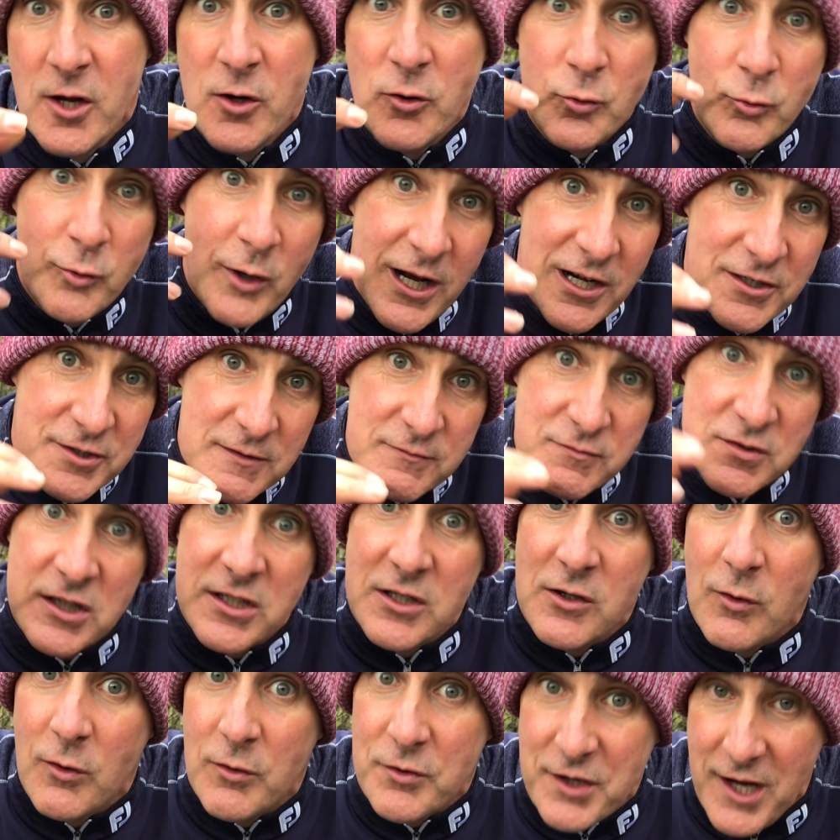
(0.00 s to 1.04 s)
relative to the
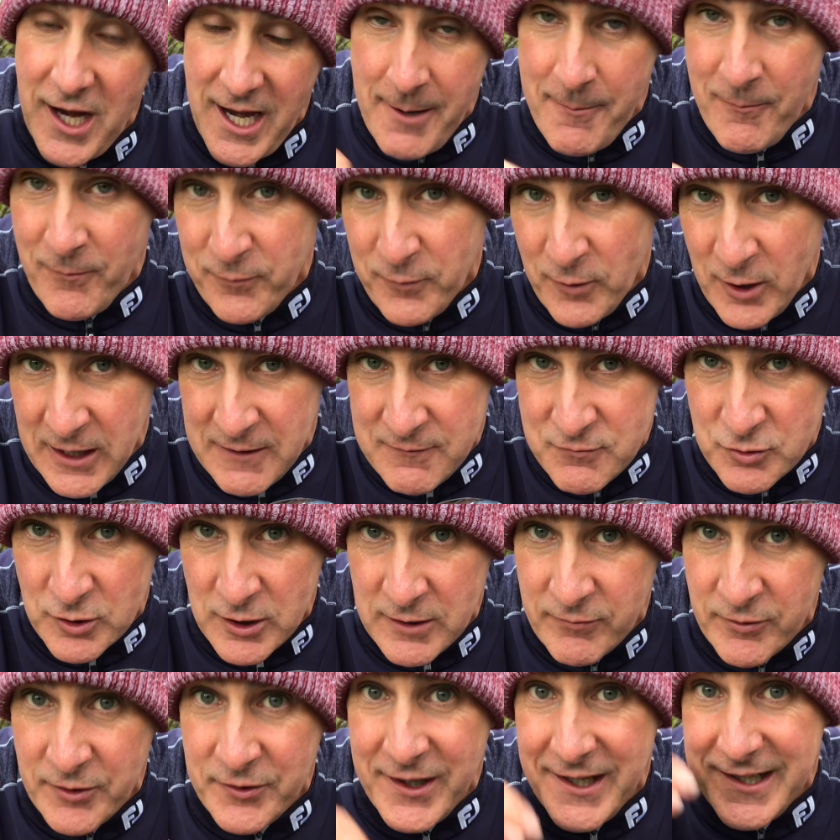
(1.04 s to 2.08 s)
old M five
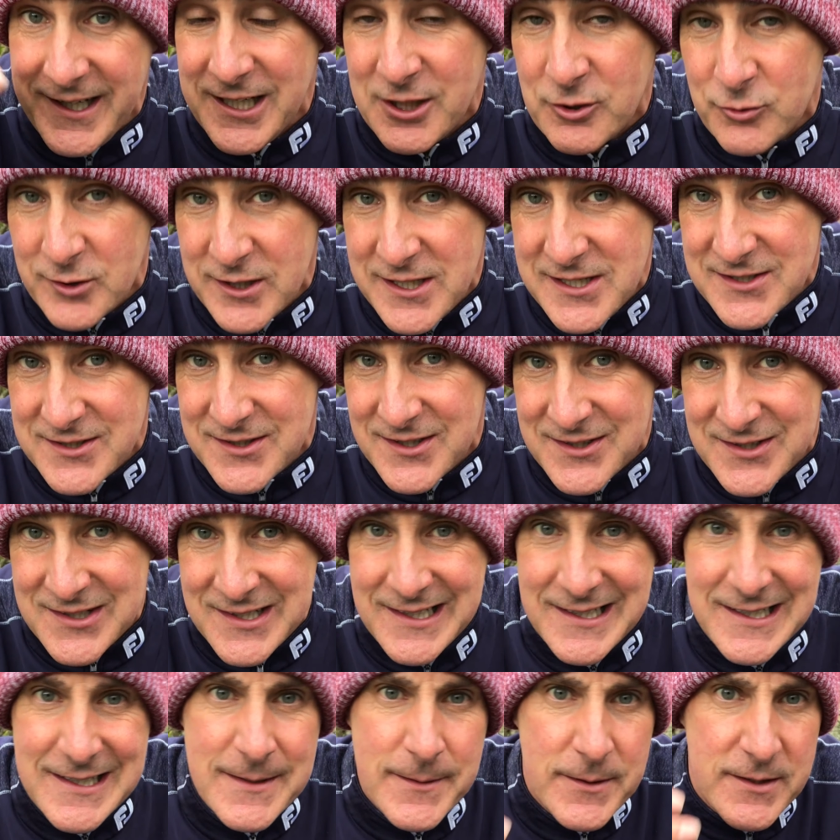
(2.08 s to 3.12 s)
driver, and that increases
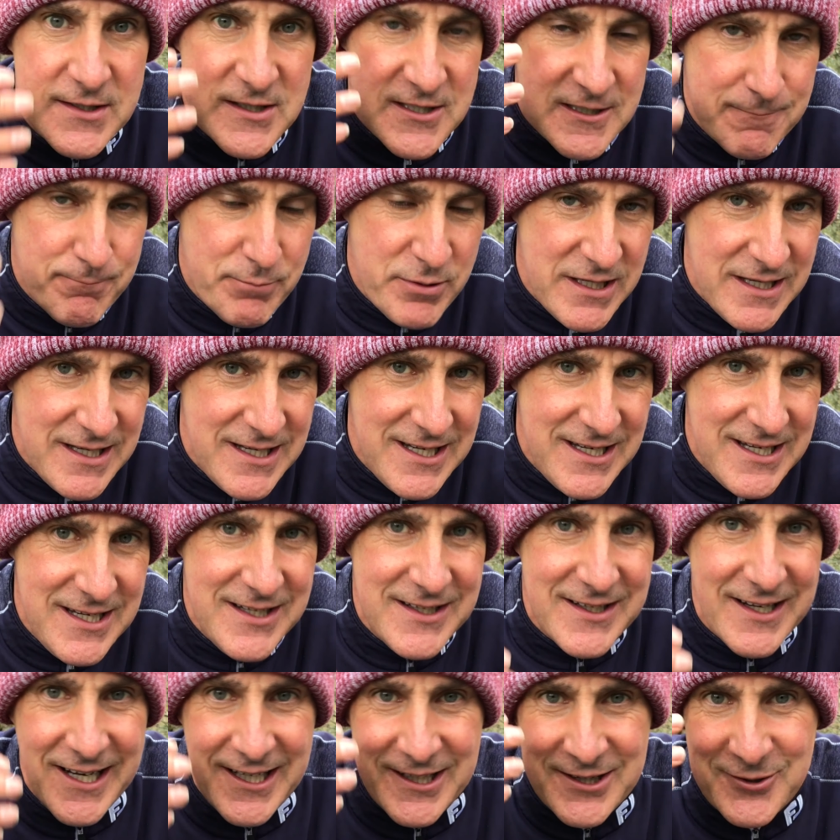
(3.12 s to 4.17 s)
speed
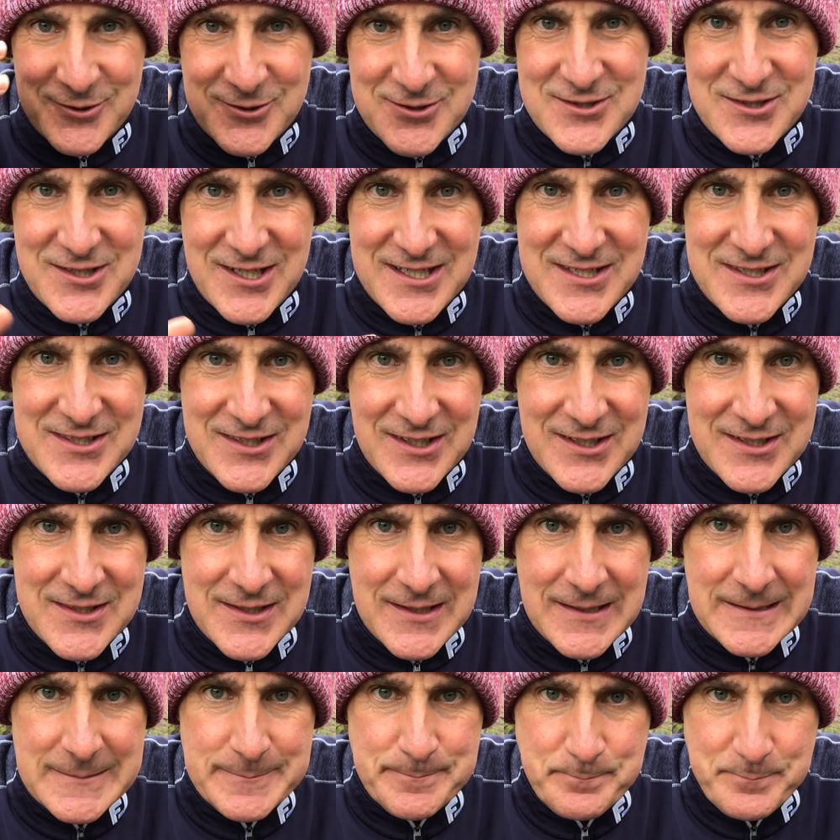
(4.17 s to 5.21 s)
and thus distance
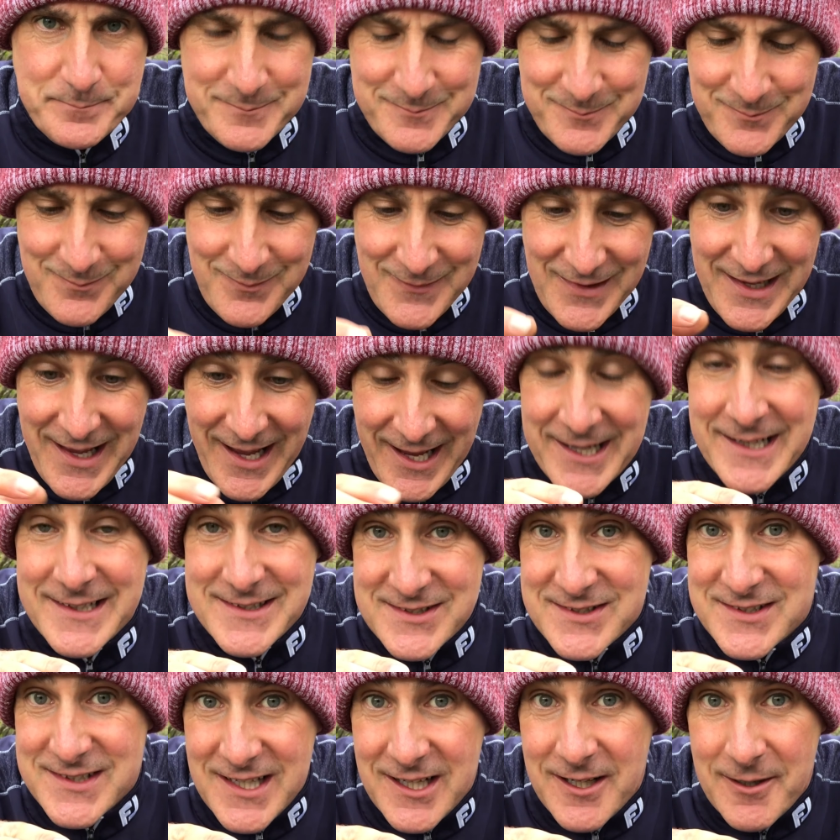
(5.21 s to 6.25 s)
and
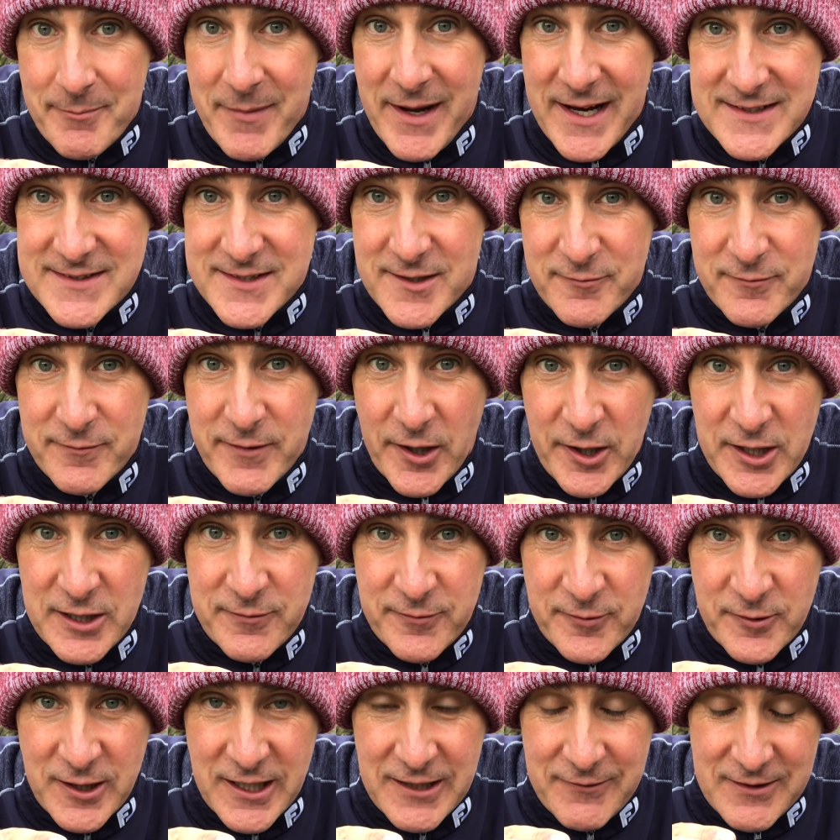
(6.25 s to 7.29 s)
still makes it very
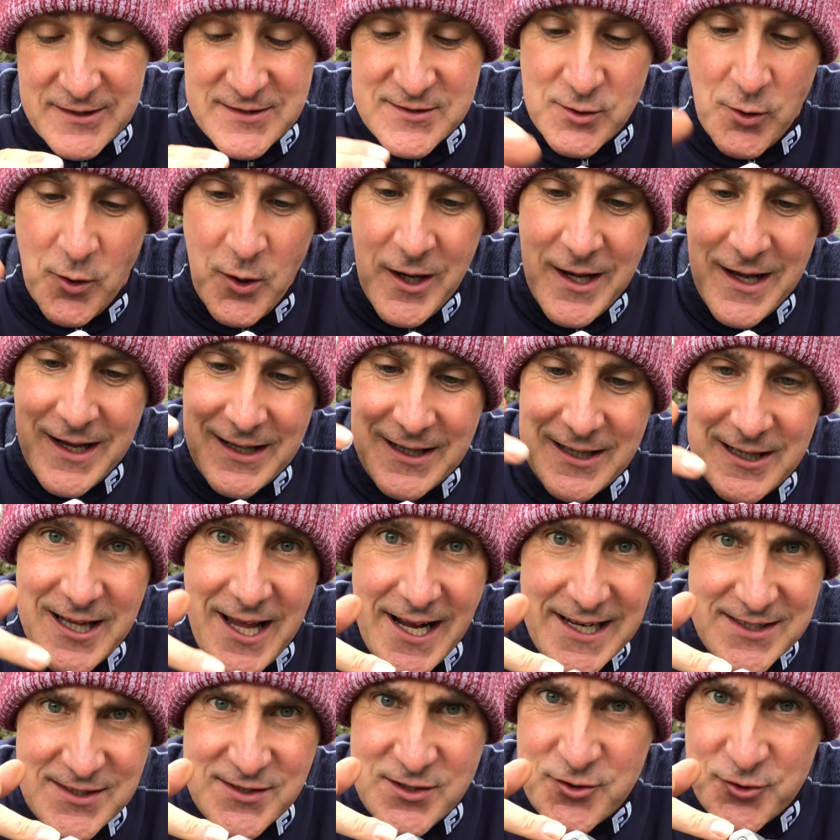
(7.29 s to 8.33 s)
forgiving. So
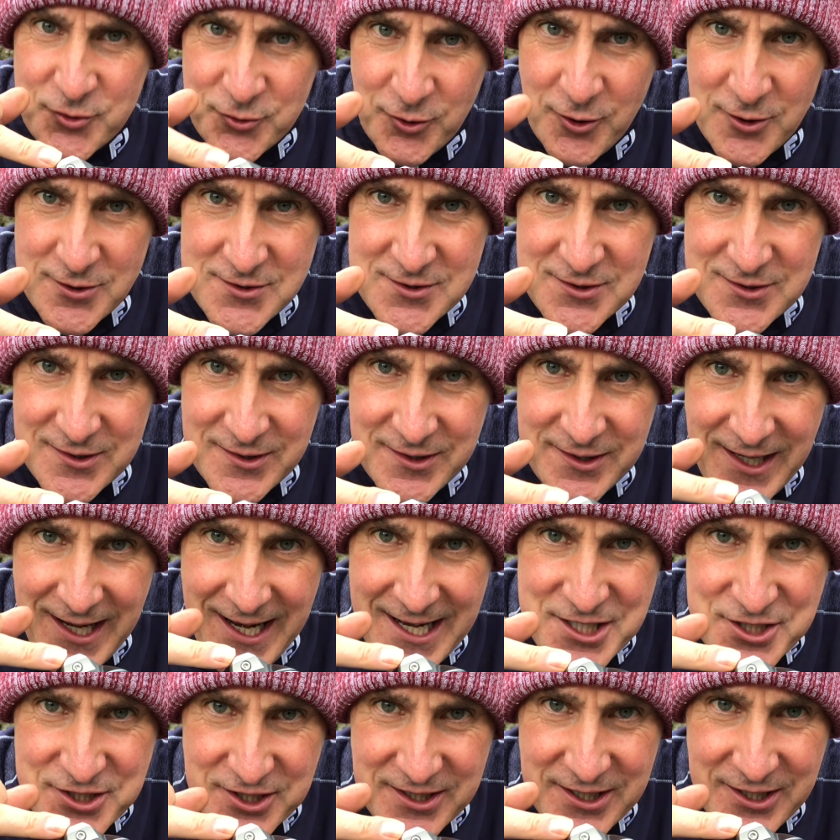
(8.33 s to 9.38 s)
let's trust the
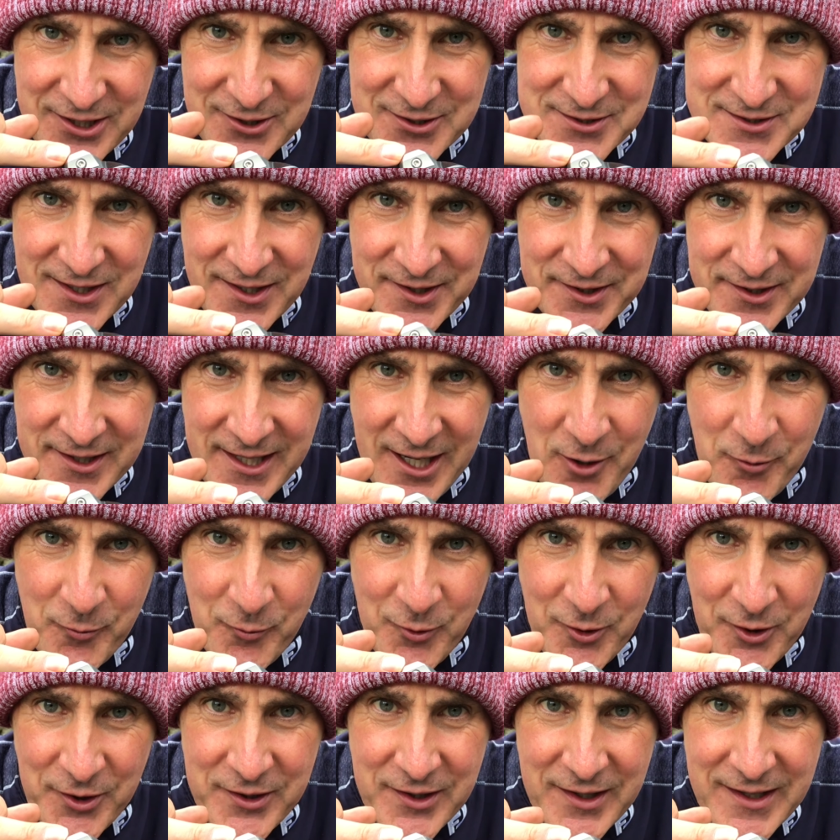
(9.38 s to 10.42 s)
engineers on that
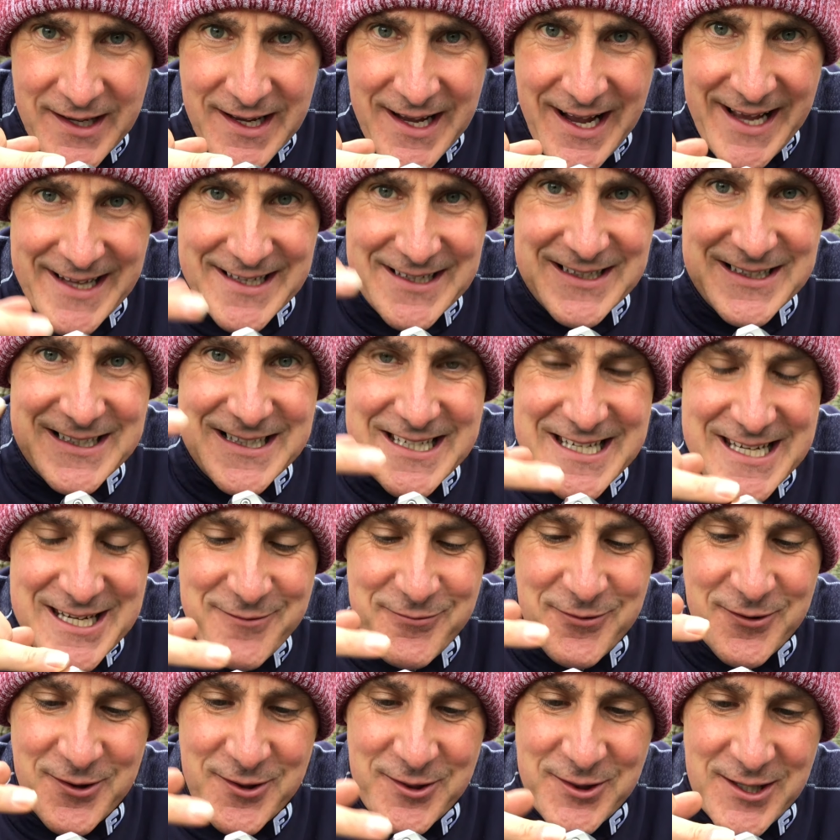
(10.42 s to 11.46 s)
one and leave
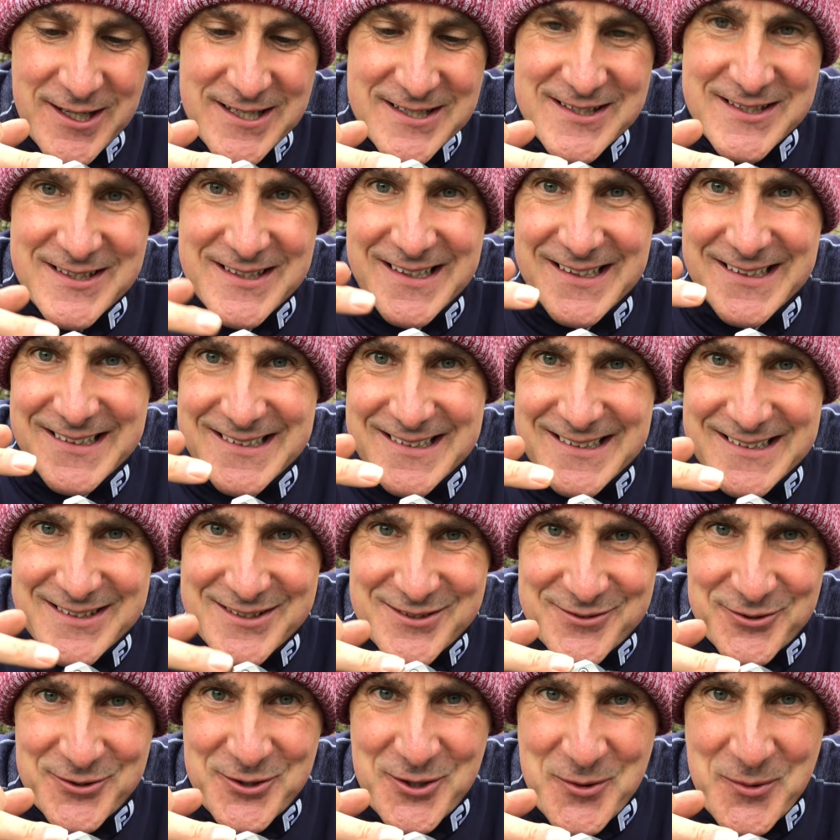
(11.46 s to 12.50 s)
this
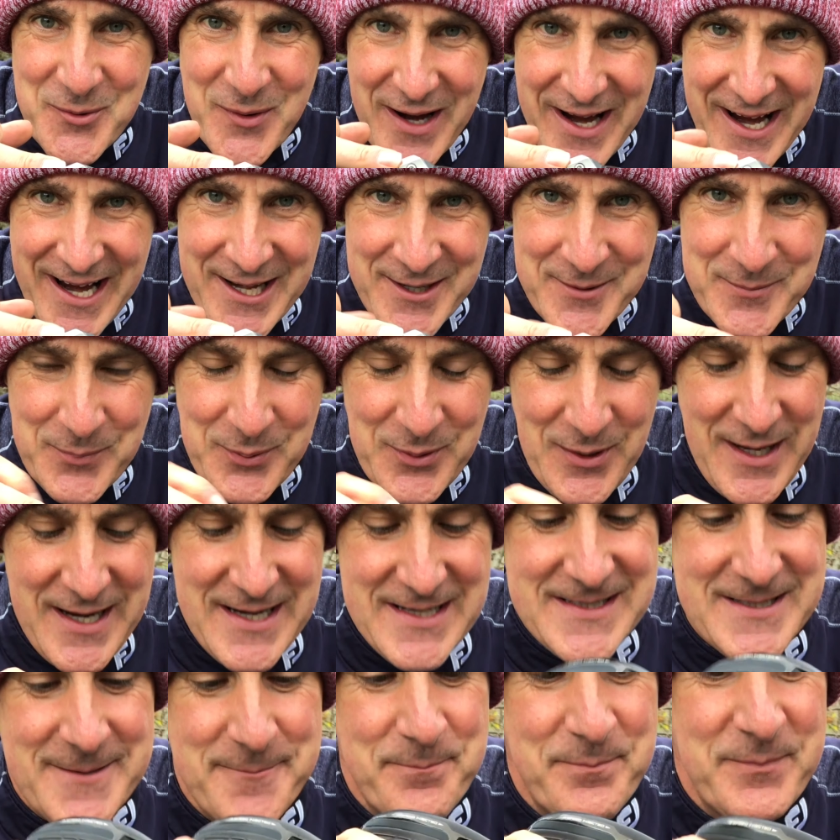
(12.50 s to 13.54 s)
screw in
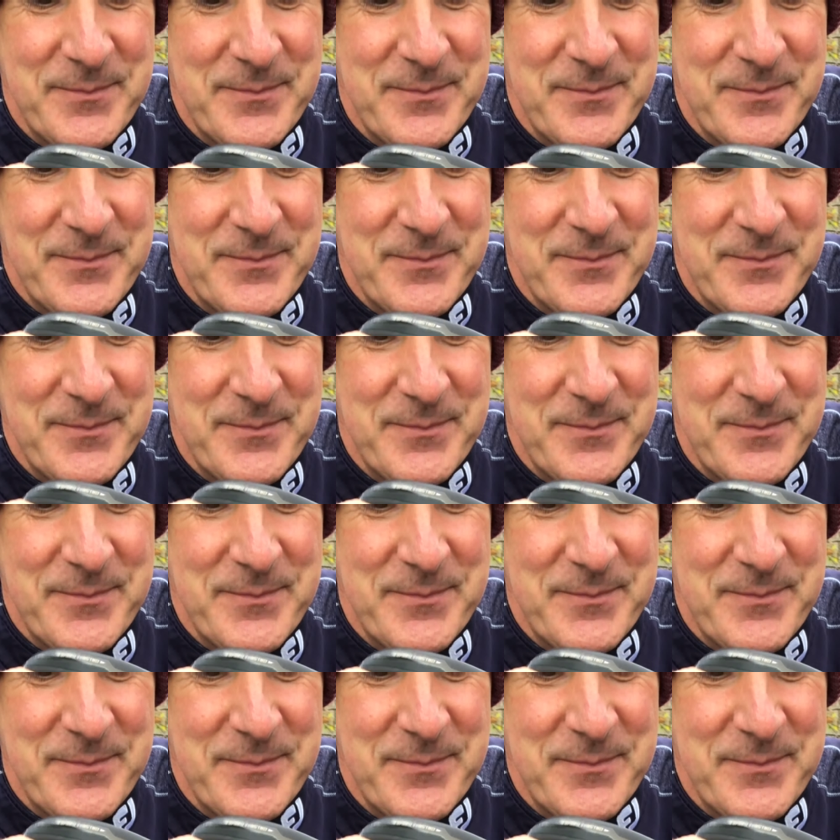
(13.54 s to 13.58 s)
place.